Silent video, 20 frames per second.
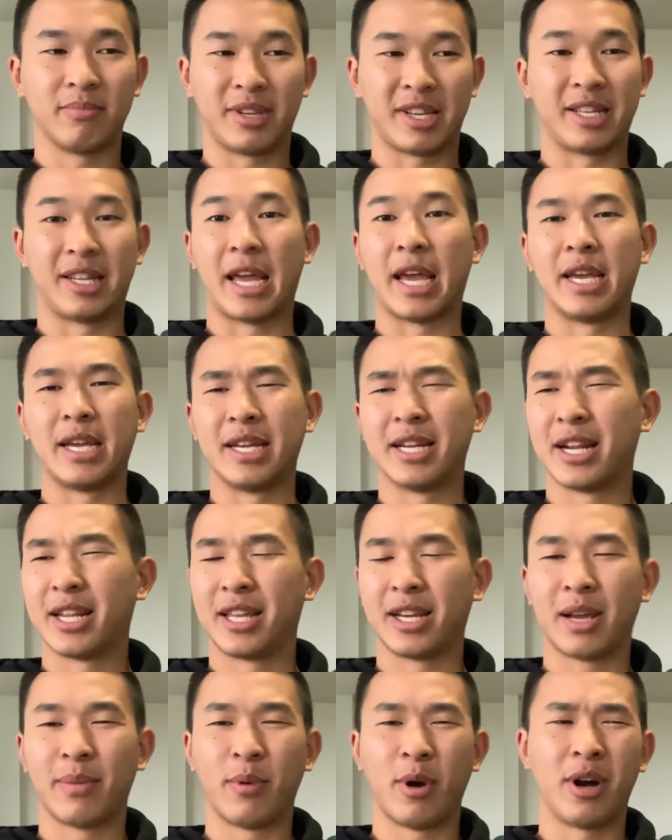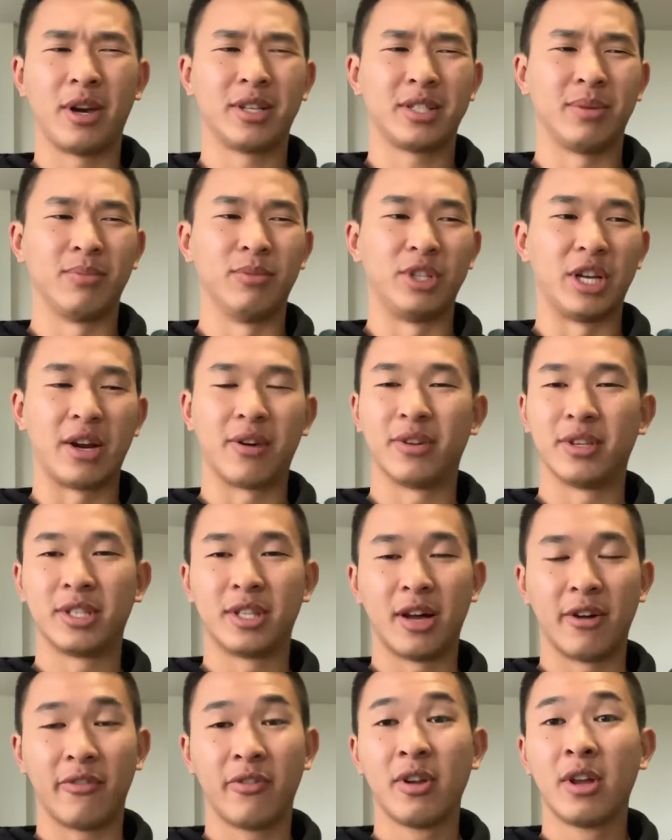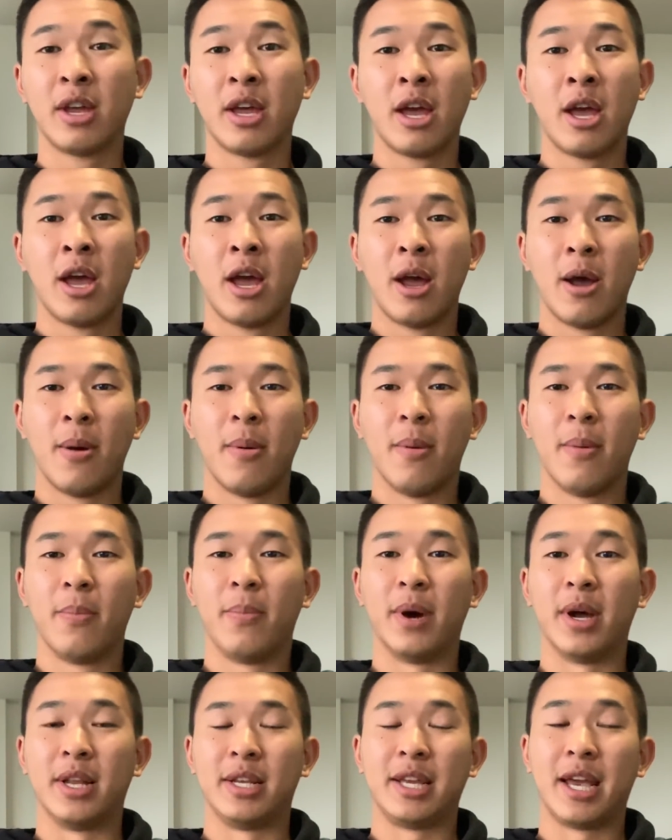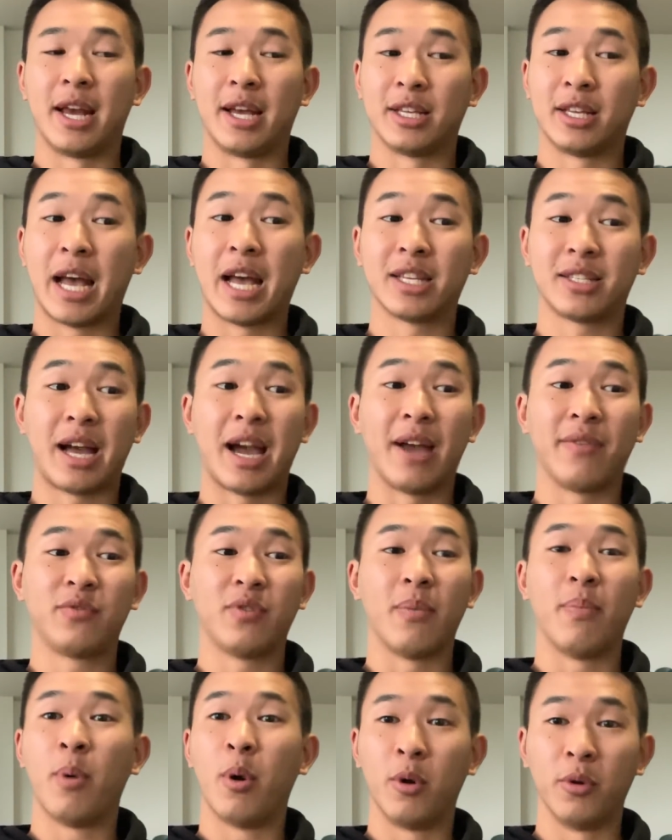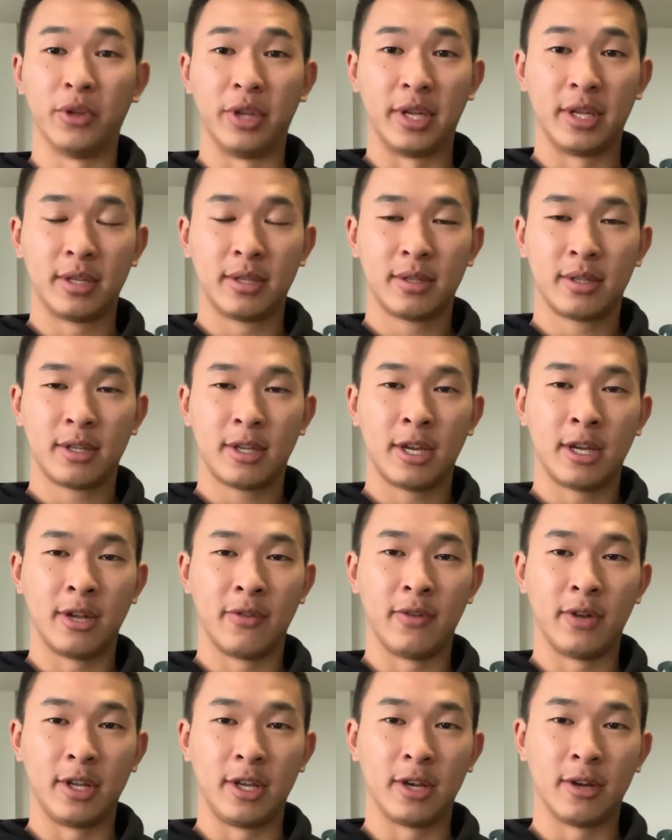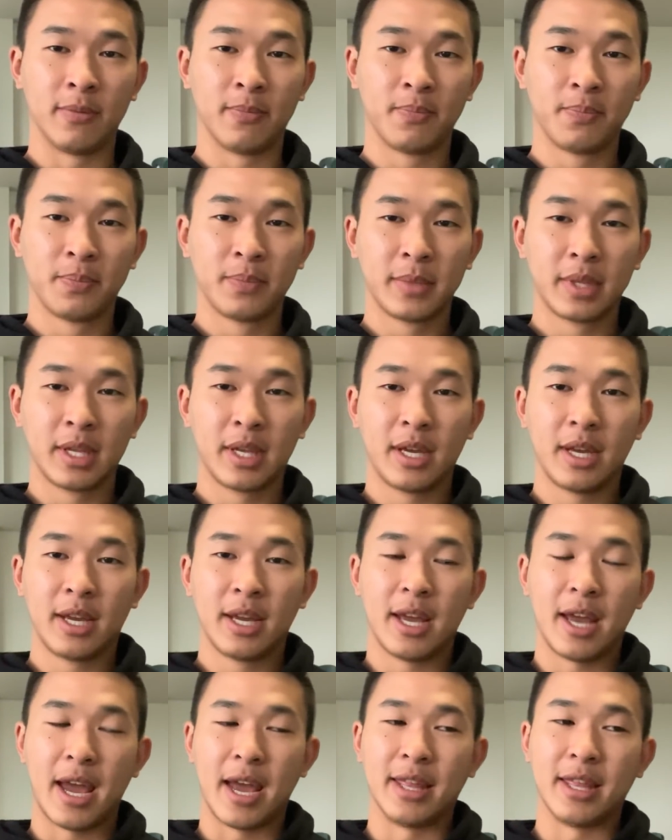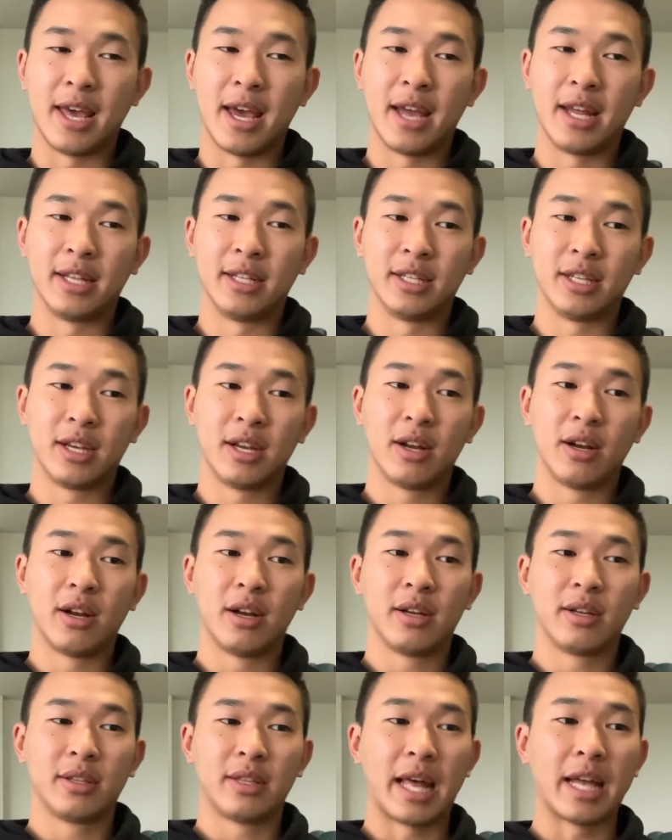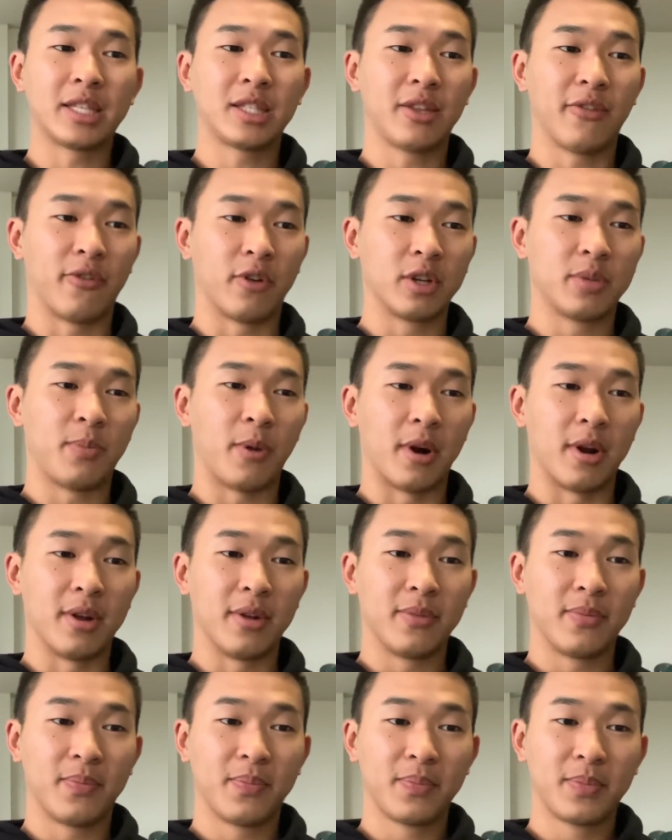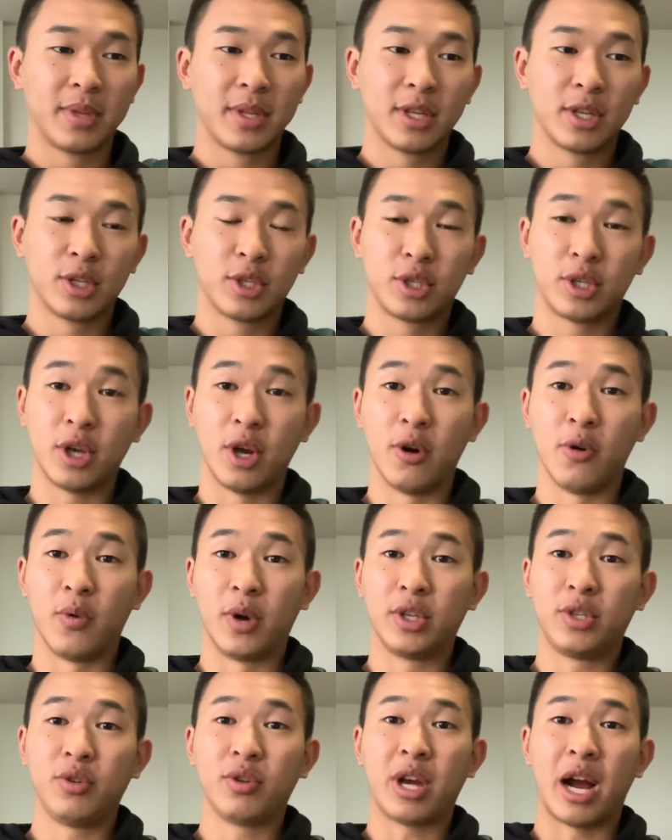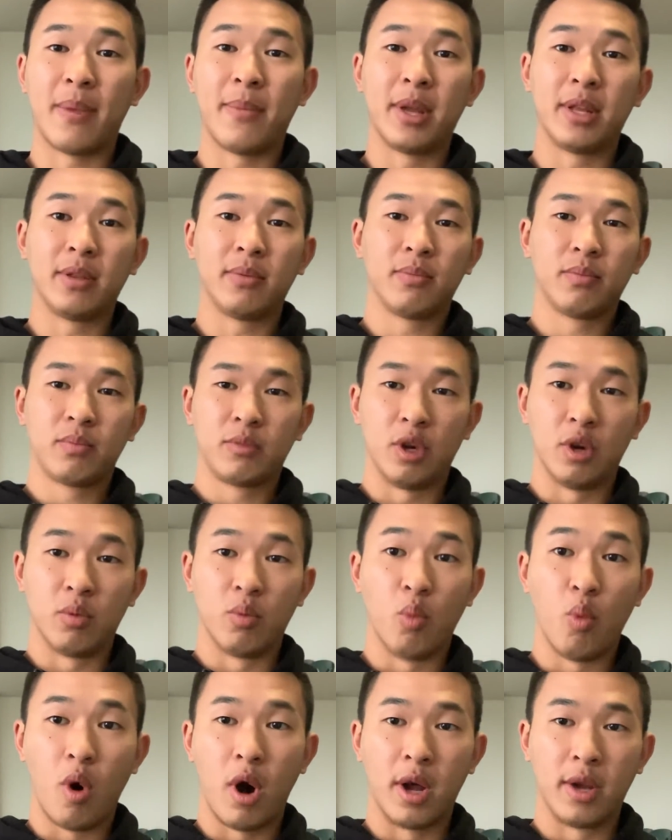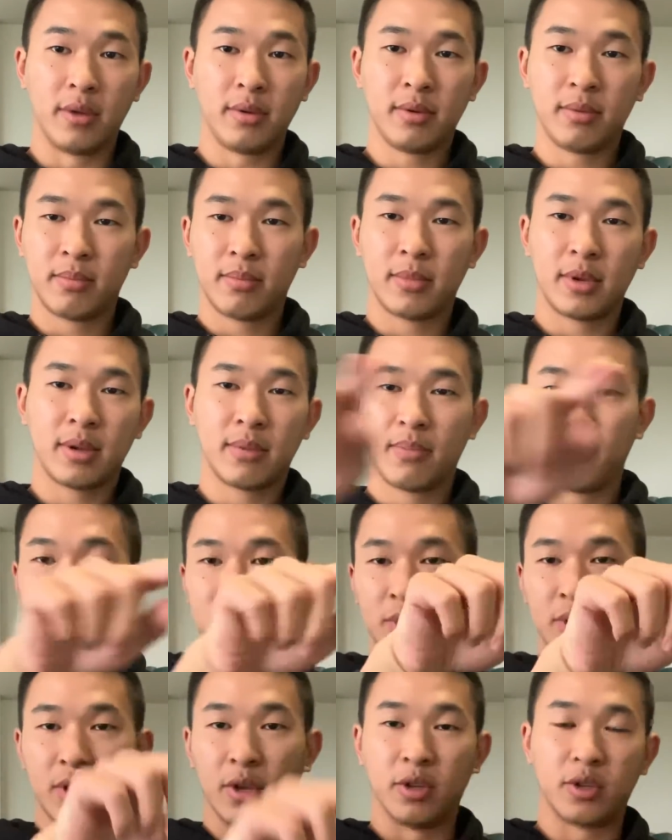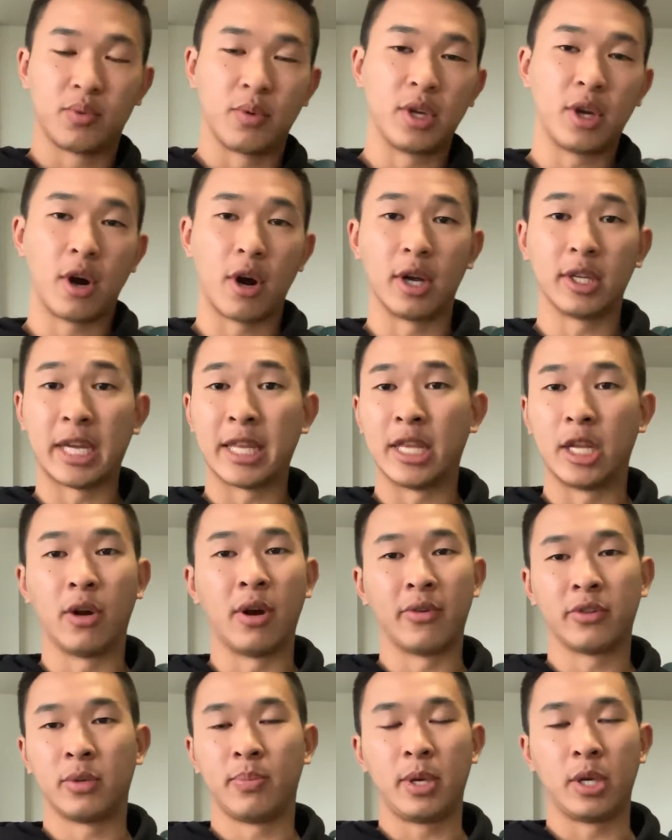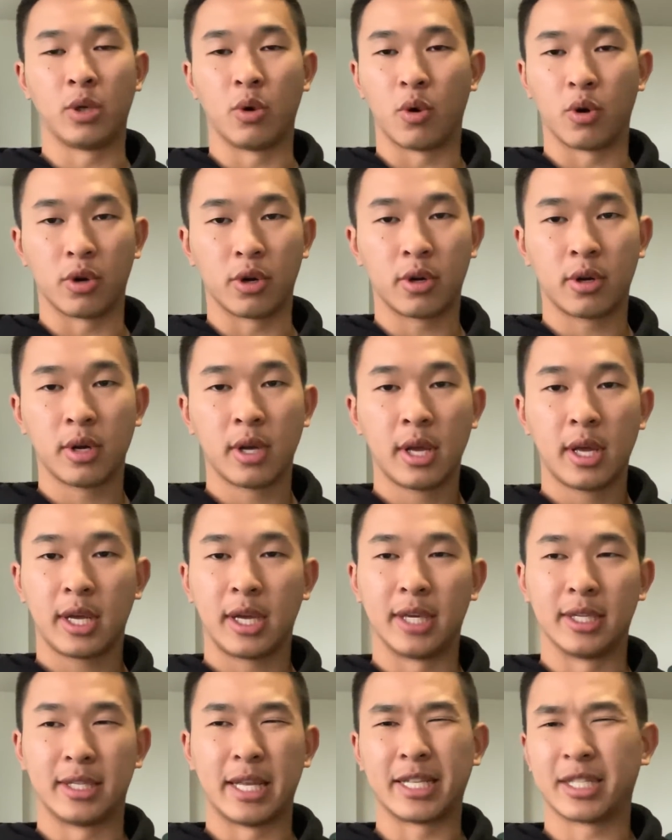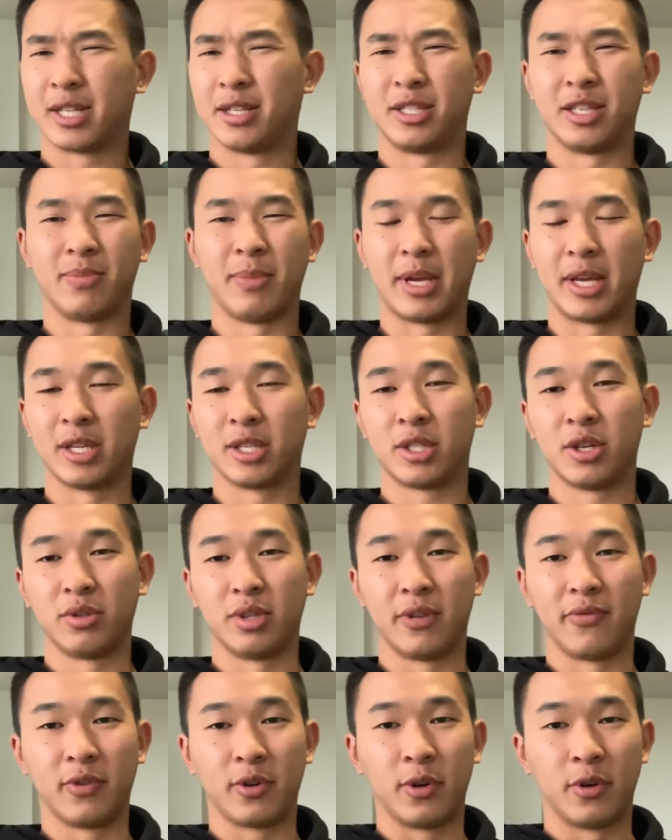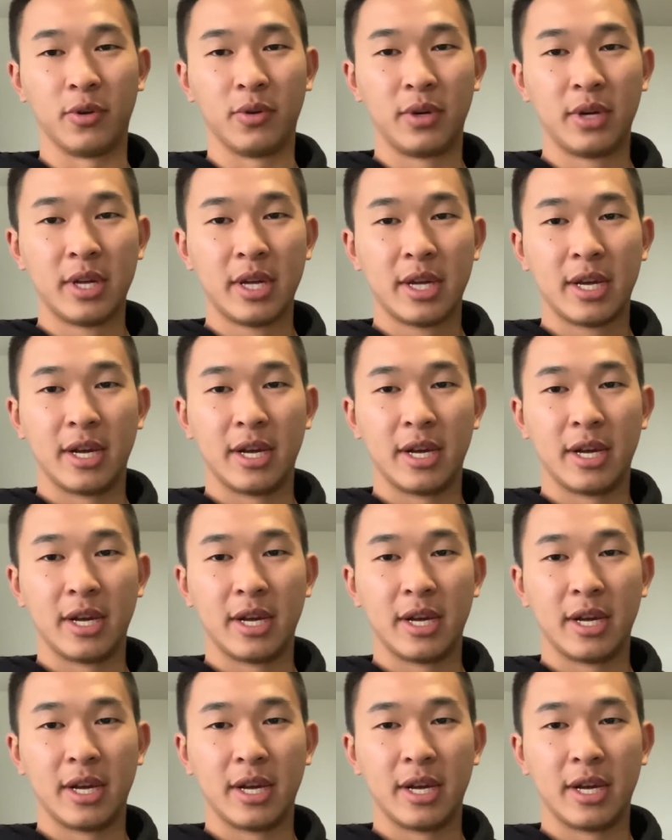like an 18 I think I bought, some Jaren stuff. But yeah, I have to have pulled it in a video. And then that's the first part. So once you comment, one, those 3 cards, and they don't have to be in order, because that's gonna just make it so difficult.